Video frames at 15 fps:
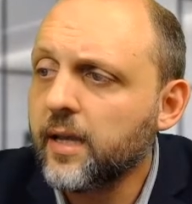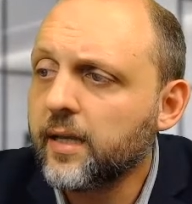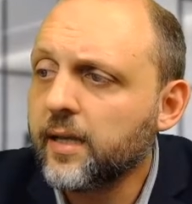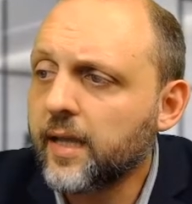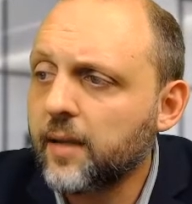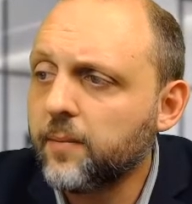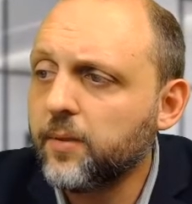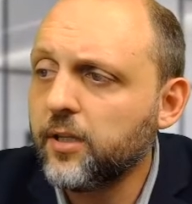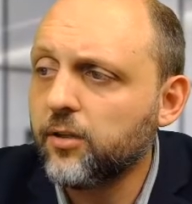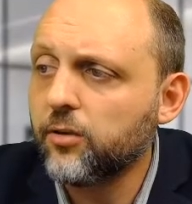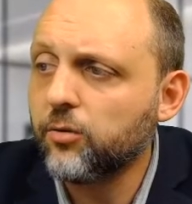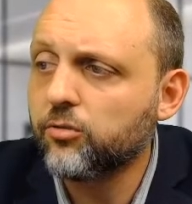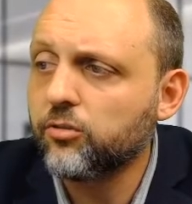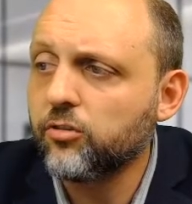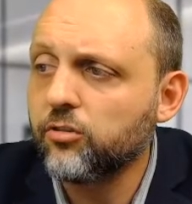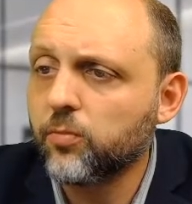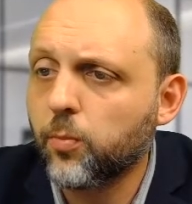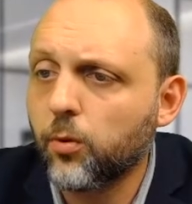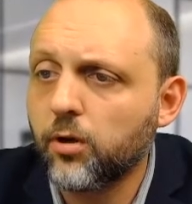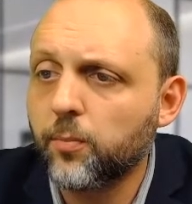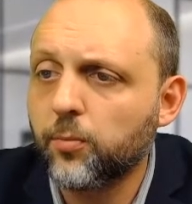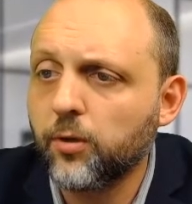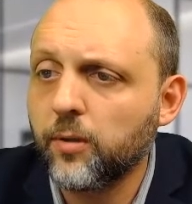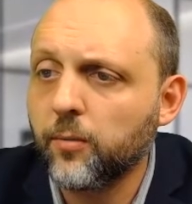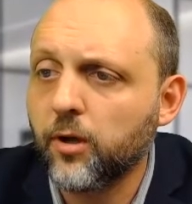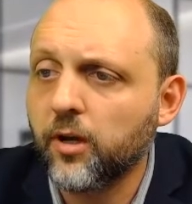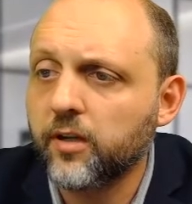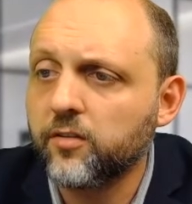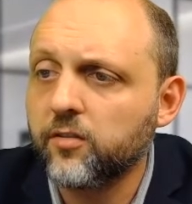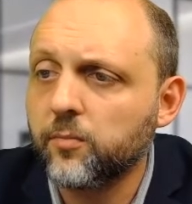can be used to support a
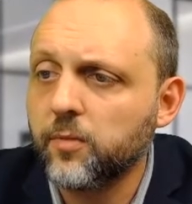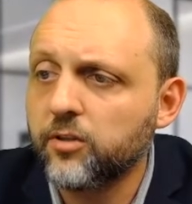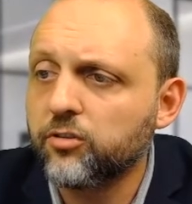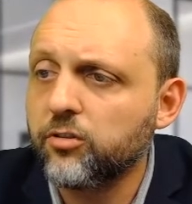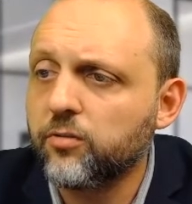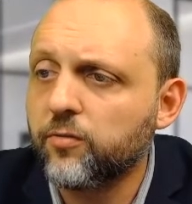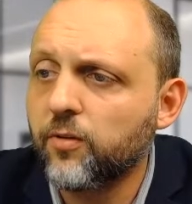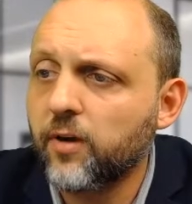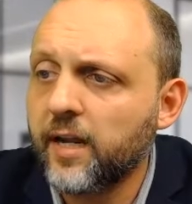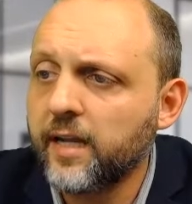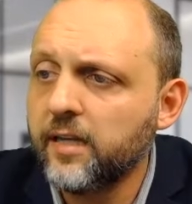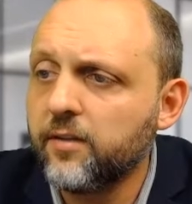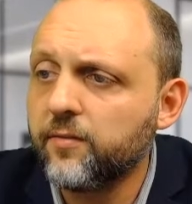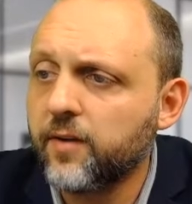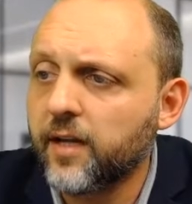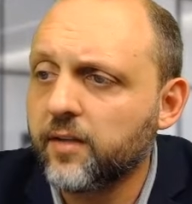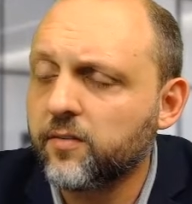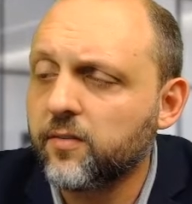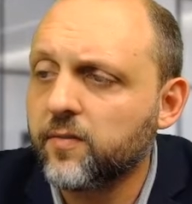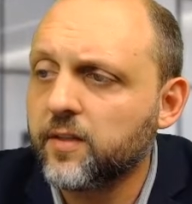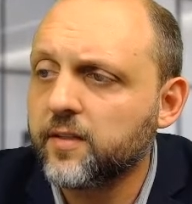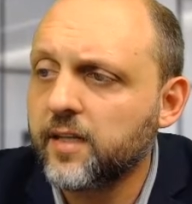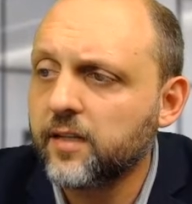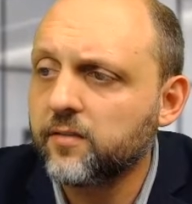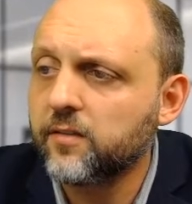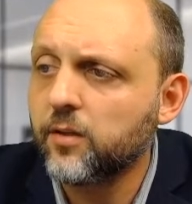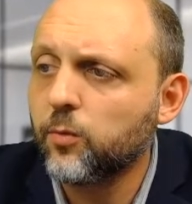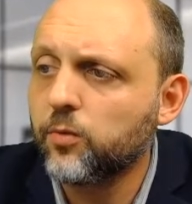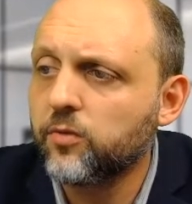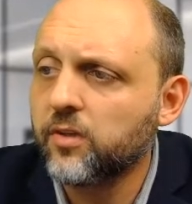pre-market submission for any device if the
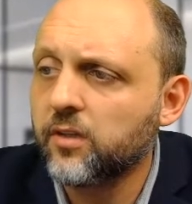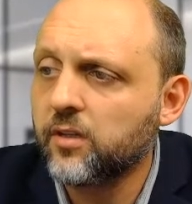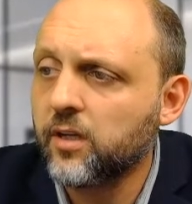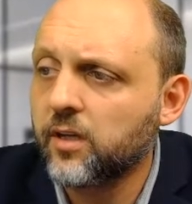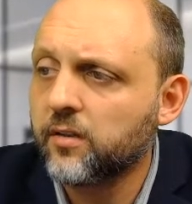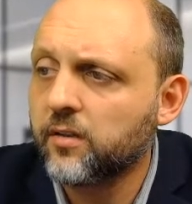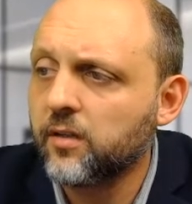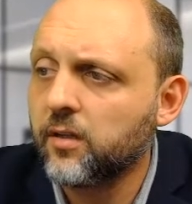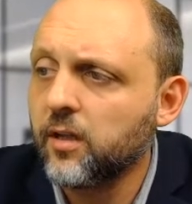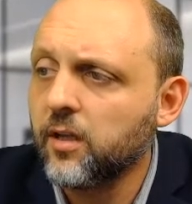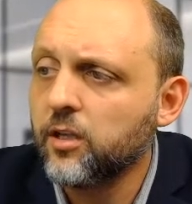testing was conducted